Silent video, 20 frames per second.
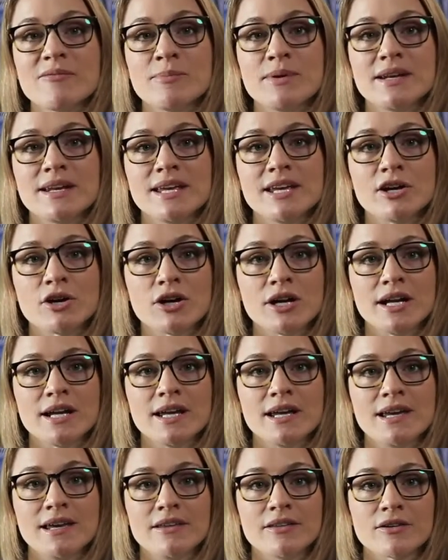been hearing
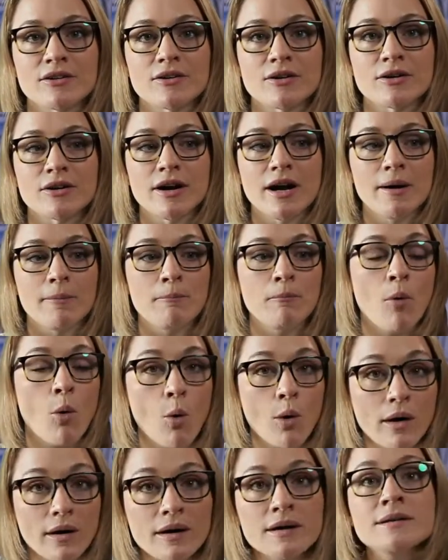either
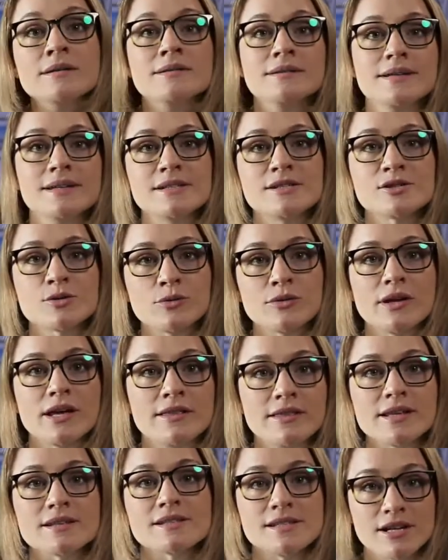more in
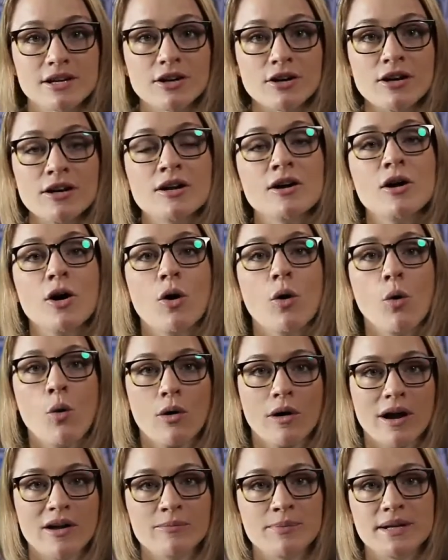this year, or
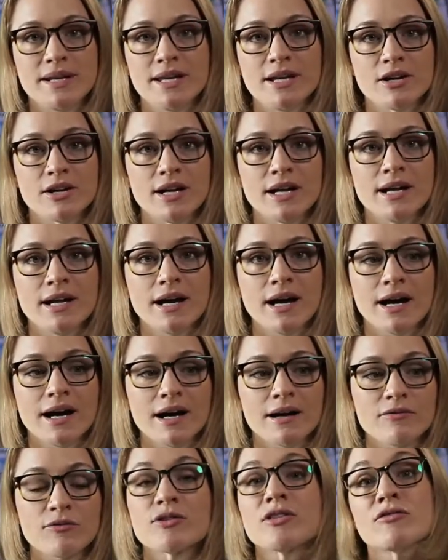I've been hearing
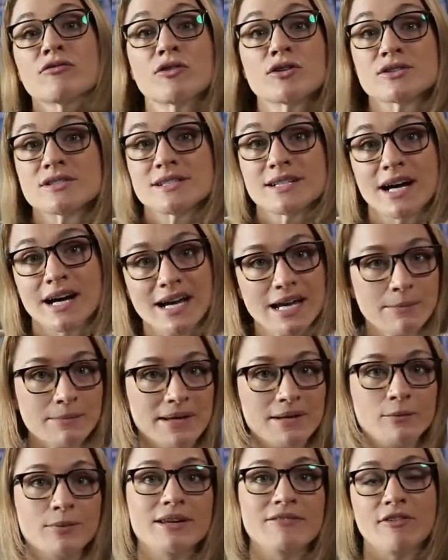for the first time,
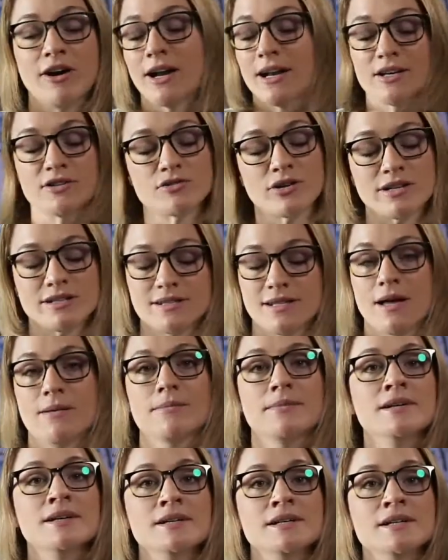and we've got to address them.
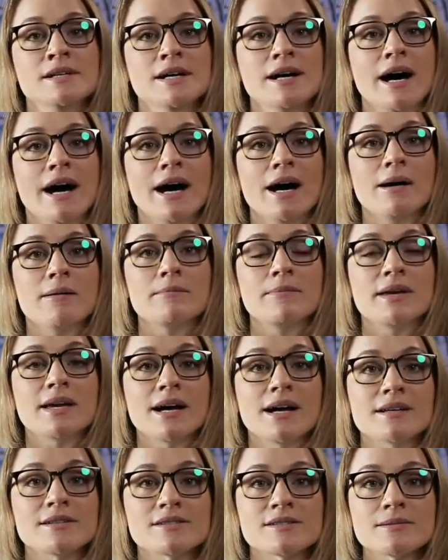
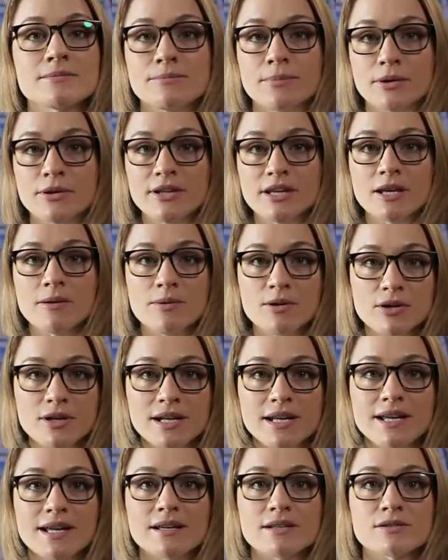Because building community
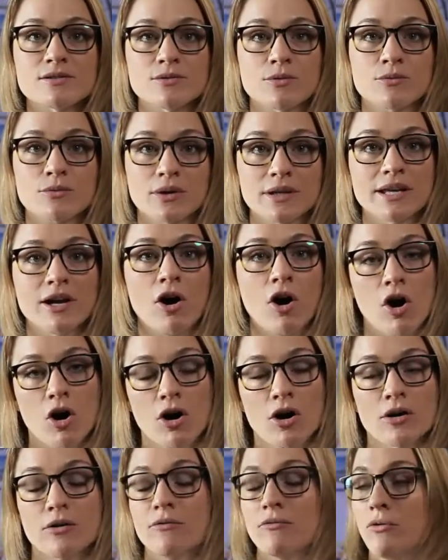is really
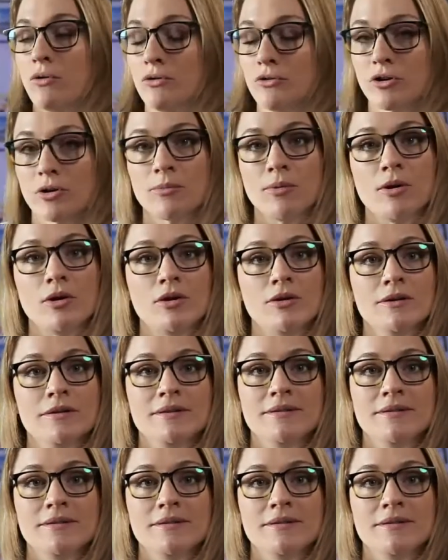hard, vulnerable,